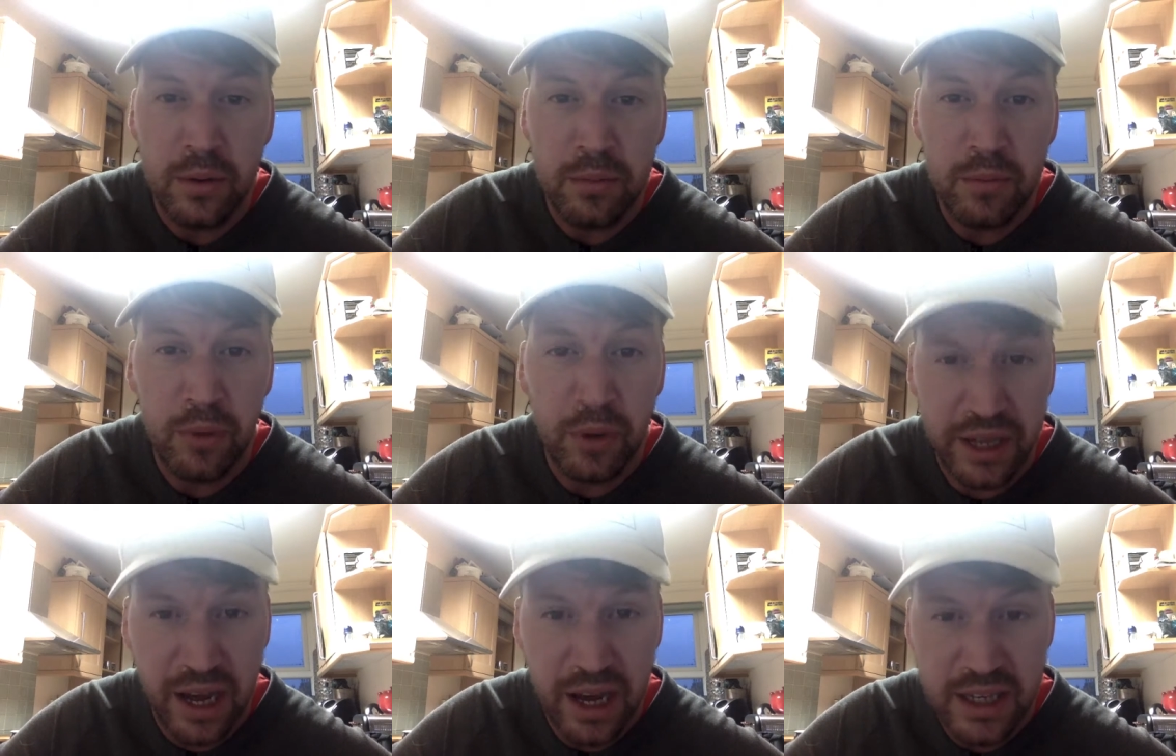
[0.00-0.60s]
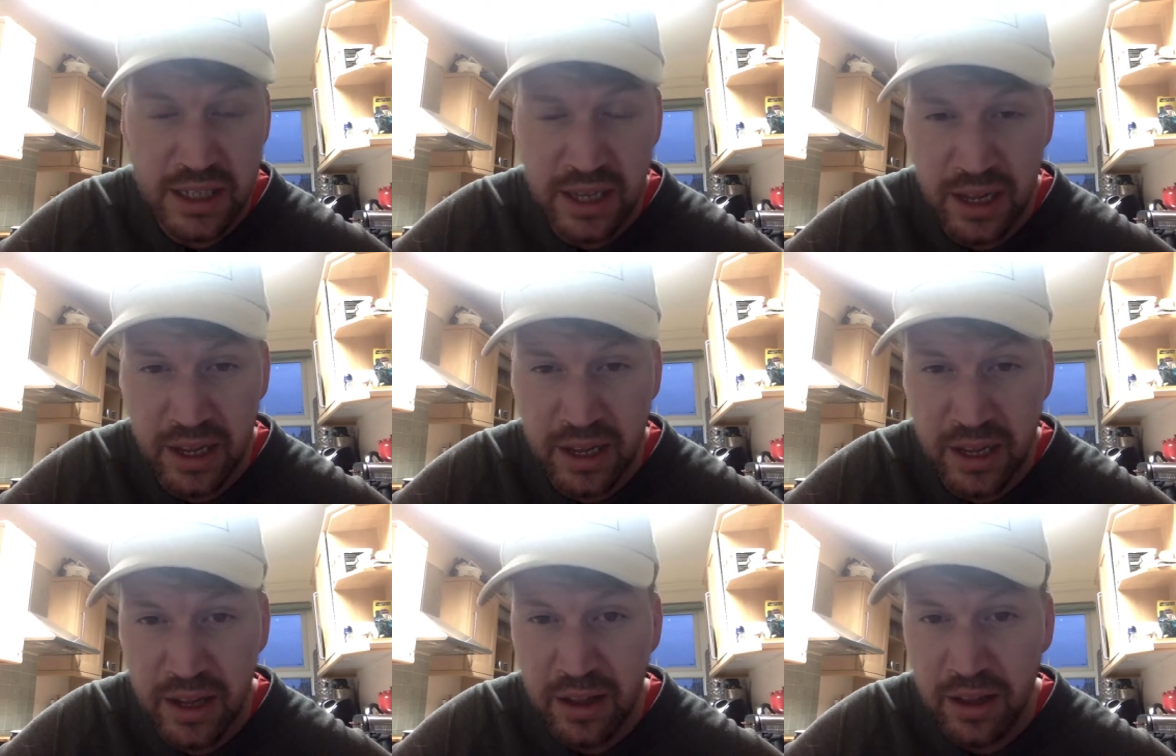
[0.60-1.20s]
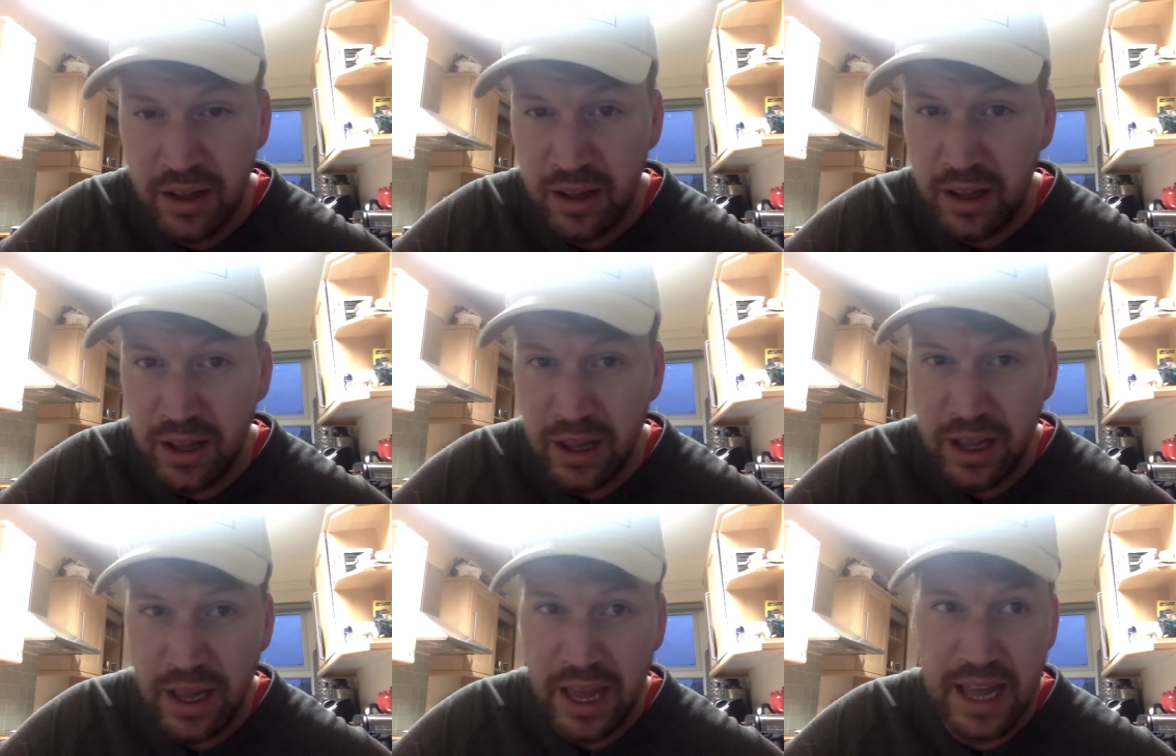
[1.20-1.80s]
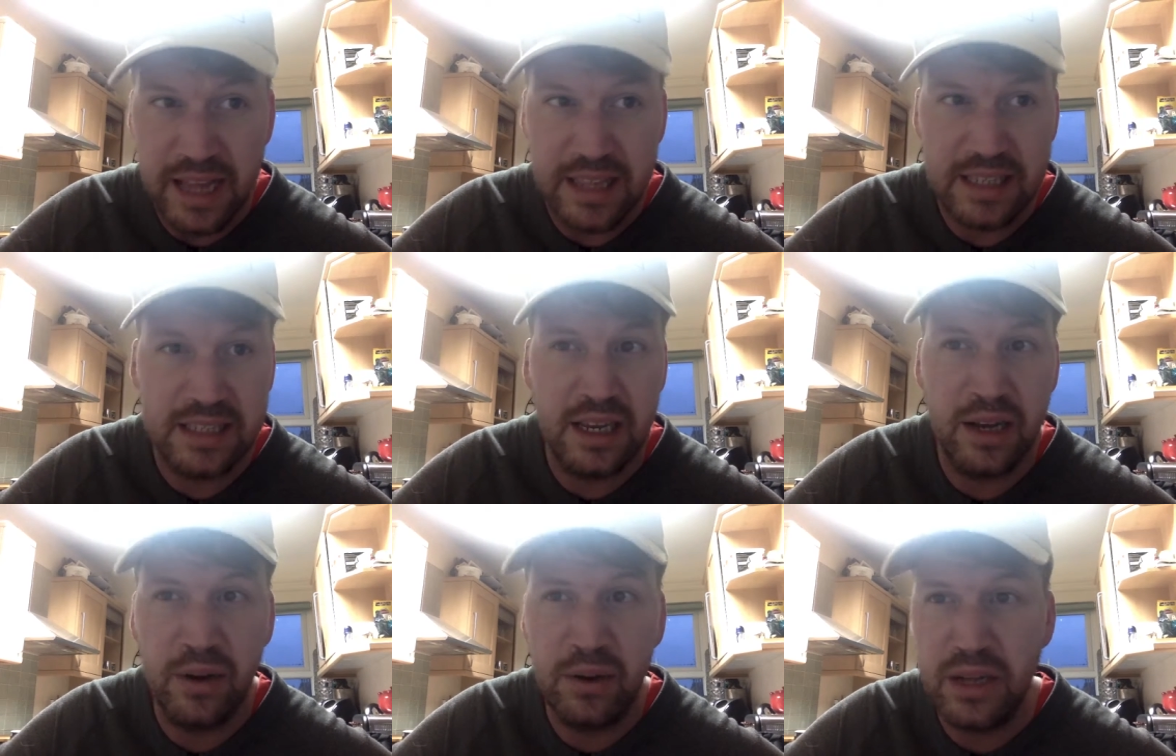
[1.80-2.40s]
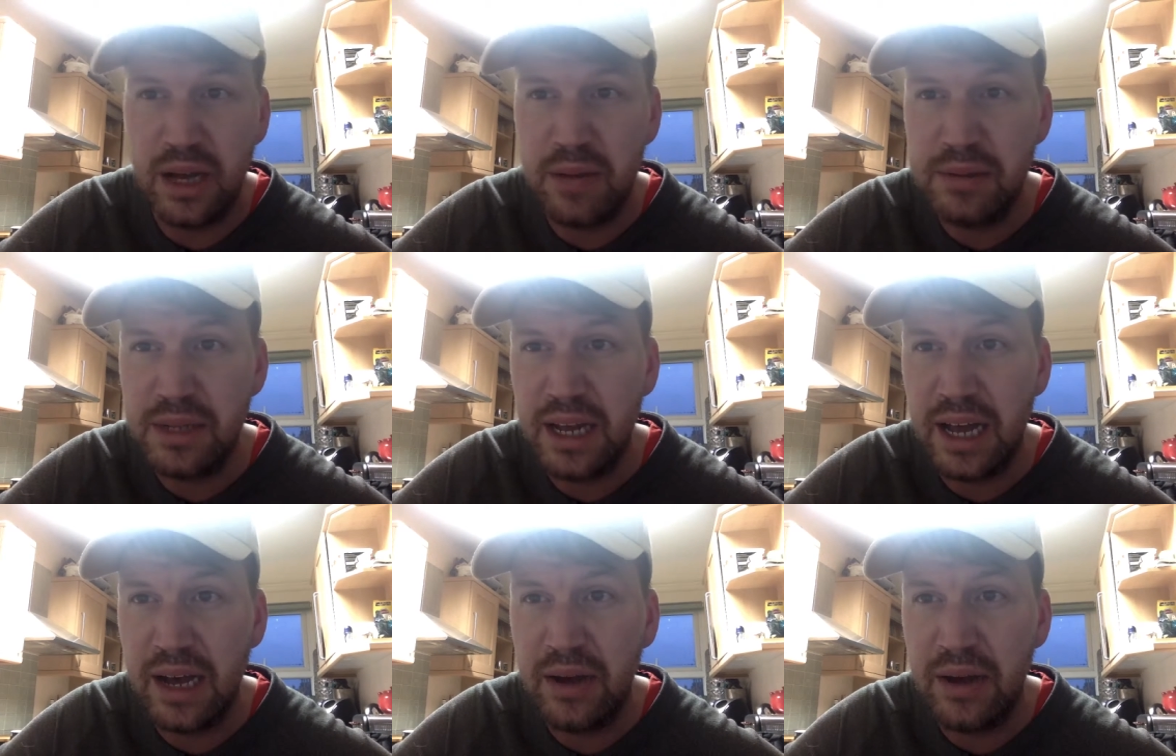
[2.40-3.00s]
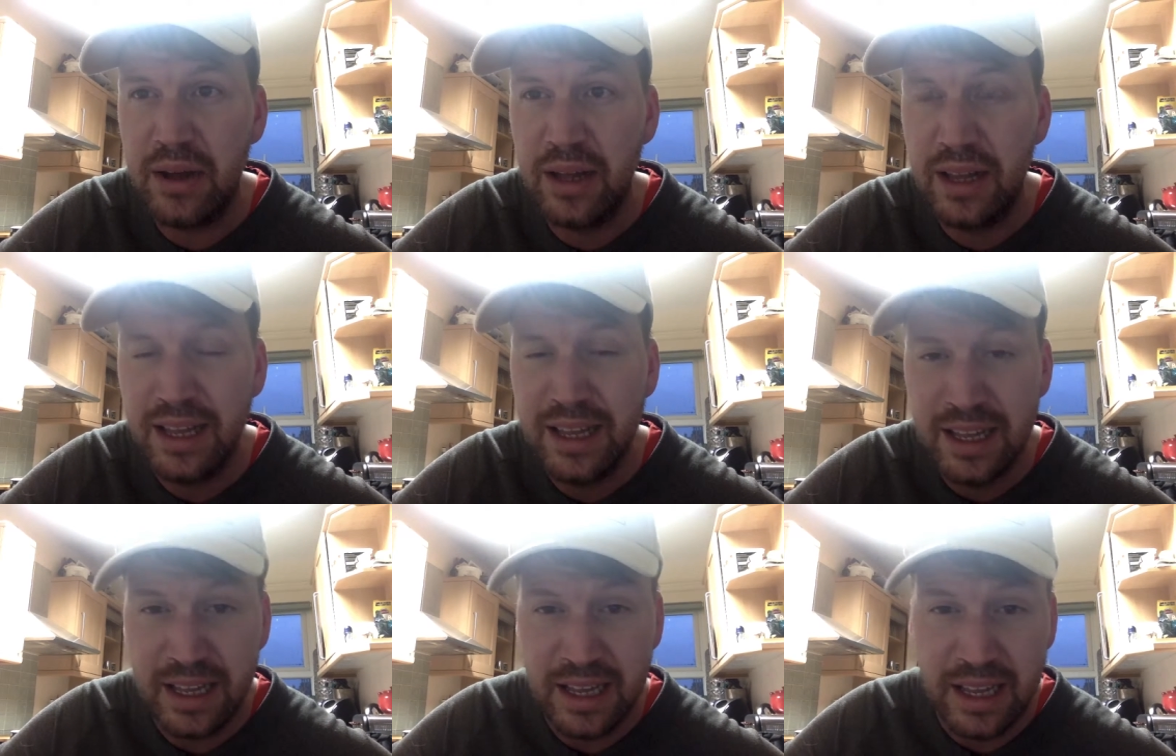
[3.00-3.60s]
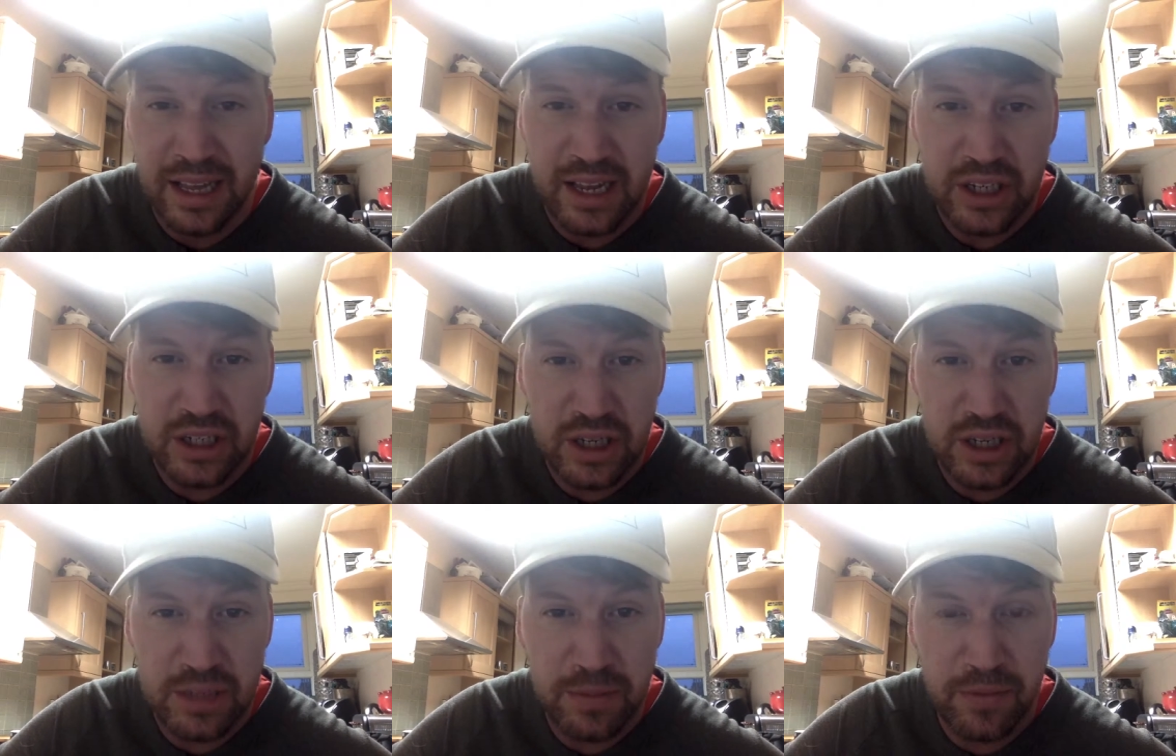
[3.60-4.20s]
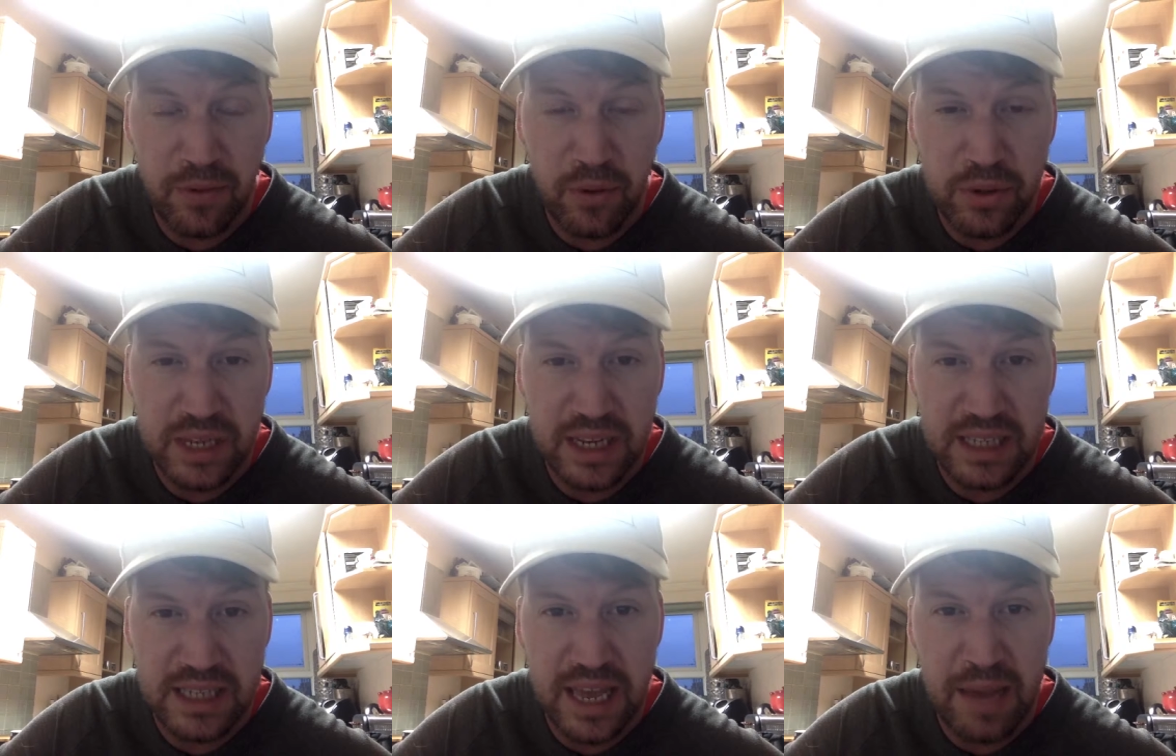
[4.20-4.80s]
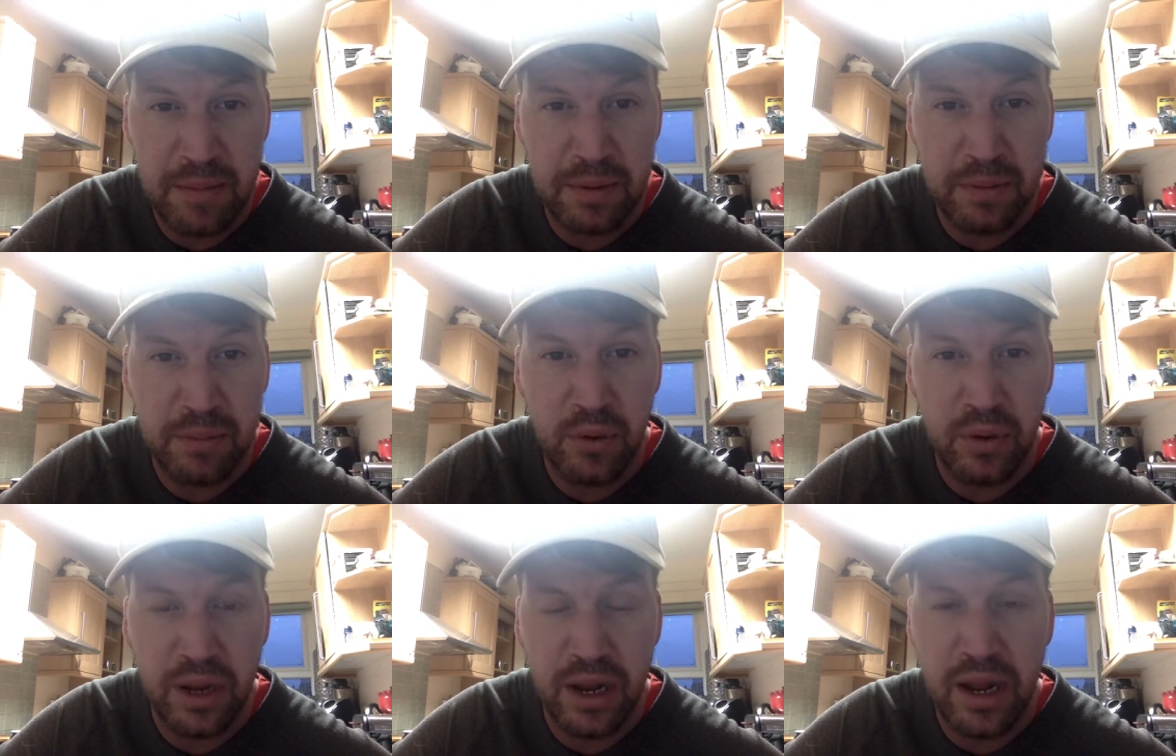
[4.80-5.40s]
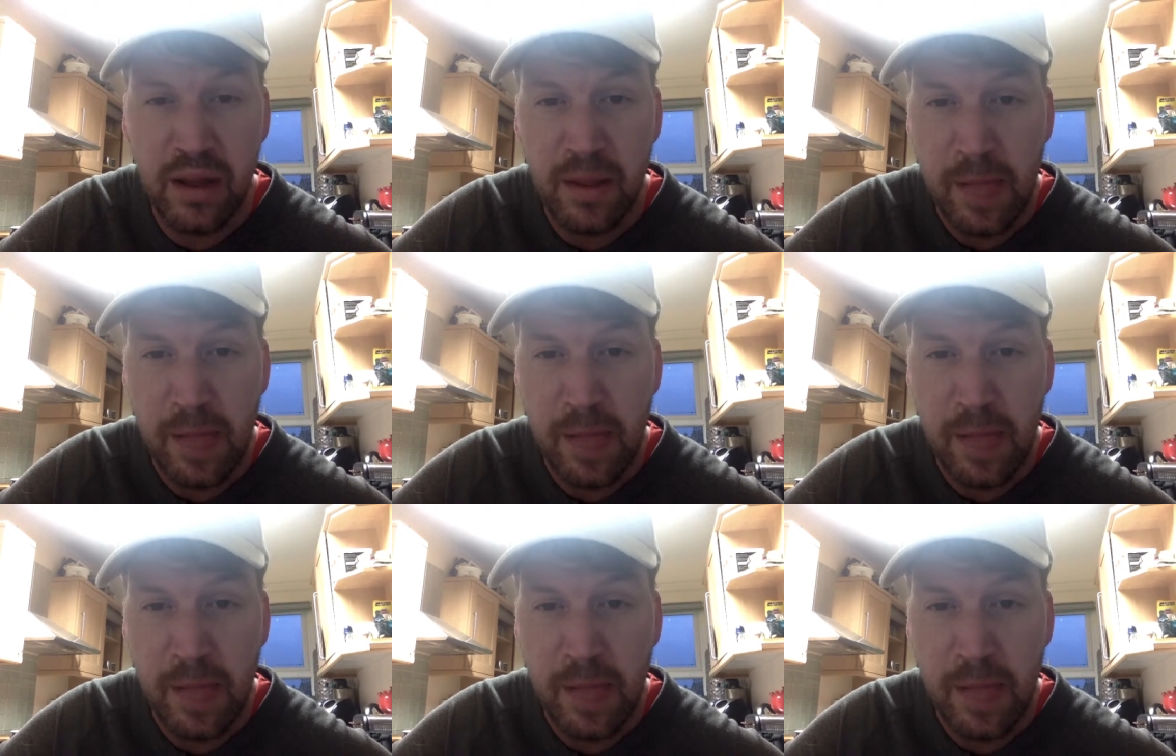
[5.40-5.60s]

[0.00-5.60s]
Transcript: morning, guys. It's what time's it now? It's just before 6 a.m. in the morning.